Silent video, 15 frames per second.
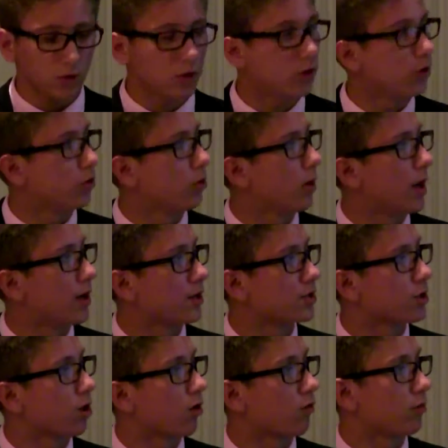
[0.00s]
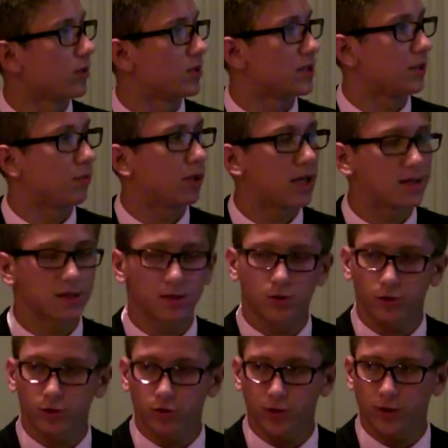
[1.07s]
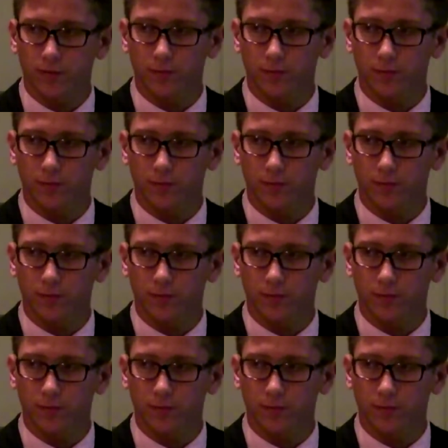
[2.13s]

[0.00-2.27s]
who had a scar from a Z-plasty surgery.